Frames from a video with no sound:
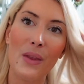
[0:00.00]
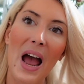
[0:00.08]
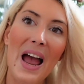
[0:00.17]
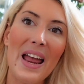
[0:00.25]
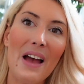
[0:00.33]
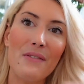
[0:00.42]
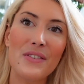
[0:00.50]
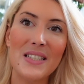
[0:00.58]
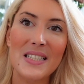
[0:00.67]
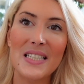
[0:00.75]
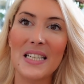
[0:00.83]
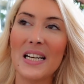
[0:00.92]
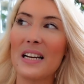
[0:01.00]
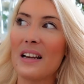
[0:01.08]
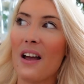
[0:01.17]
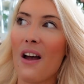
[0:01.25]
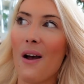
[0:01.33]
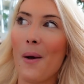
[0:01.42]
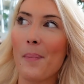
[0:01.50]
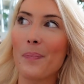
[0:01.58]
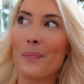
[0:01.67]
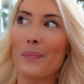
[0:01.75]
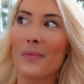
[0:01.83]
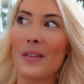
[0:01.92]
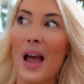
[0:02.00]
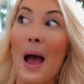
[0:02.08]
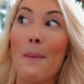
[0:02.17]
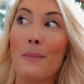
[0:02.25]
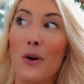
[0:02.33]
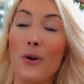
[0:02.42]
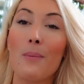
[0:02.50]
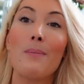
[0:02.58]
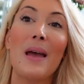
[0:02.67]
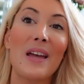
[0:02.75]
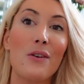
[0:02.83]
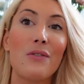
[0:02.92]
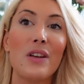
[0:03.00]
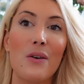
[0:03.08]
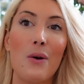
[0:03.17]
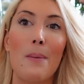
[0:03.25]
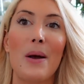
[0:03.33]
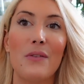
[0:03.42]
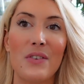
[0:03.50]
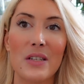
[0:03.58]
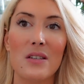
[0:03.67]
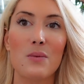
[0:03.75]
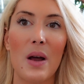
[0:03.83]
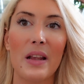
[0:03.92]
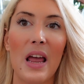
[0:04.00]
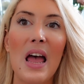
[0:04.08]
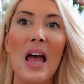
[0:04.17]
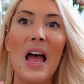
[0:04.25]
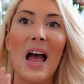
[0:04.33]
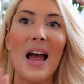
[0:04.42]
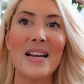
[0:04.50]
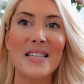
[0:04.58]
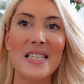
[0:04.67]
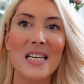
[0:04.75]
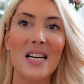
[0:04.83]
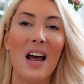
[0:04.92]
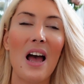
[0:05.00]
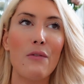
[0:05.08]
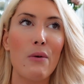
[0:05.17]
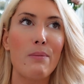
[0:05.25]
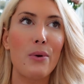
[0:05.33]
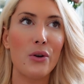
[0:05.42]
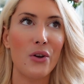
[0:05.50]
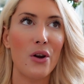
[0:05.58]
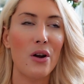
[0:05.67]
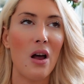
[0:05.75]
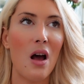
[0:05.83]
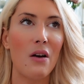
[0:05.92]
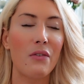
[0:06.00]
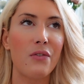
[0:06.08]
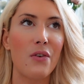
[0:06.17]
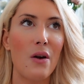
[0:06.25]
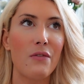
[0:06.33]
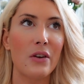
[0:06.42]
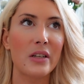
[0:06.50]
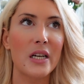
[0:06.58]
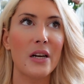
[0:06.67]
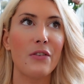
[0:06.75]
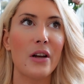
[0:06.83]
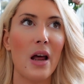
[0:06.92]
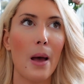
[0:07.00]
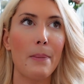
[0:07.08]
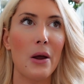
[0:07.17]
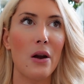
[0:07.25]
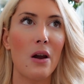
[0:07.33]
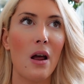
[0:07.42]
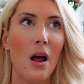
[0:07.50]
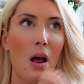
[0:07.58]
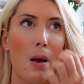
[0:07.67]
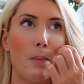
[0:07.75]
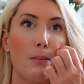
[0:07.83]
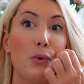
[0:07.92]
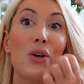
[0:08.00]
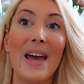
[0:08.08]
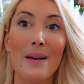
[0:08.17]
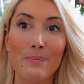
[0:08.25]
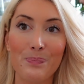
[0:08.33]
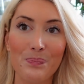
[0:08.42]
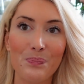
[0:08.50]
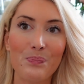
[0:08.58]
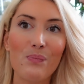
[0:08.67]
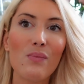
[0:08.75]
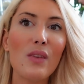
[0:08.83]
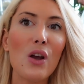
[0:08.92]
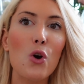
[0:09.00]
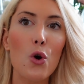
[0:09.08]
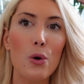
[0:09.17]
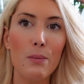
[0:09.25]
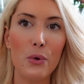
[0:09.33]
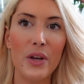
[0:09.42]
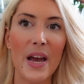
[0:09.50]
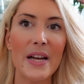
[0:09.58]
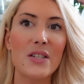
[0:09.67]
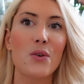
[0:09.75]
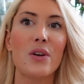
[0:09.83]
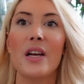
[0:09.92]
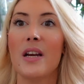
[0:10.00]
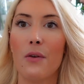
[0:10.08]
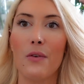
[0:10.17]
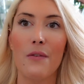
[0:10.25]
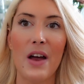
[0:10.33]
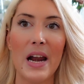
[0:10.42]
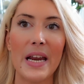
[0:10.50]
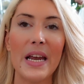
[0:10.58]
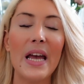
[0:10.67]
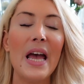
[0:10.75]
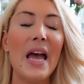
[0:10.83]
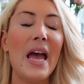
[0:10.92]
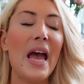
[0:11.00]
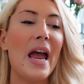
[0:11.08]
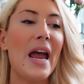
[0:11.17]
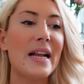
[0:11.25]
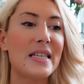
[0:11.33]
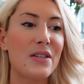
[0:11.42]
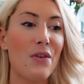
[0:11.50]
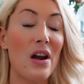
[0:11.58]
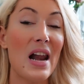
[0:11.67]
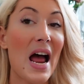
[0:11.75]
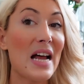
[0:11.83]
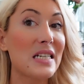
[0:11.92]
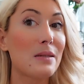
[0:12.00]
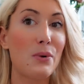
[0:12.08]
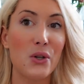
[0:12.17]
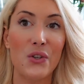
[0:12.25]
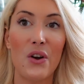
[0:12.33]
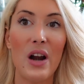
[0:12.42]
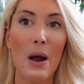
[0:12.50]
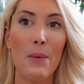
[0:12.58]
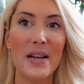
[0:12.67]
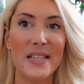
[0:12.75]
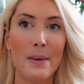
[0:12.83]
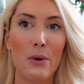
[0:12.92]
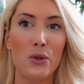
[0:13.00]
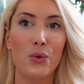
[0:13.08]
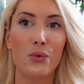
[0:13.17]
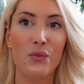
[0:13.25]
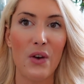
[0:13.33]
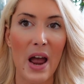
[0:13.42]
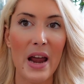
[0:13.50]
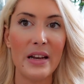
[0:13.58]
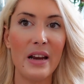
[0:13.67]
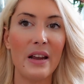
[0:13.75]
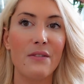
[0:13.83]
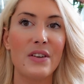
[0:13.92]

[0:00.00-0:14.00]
I have still, I'm gonna make a video about this one. I still have a bottle of Van Cleef & Arpels Muguet, called Muguet, so lily of the valley. It's the last bottle I was able to find.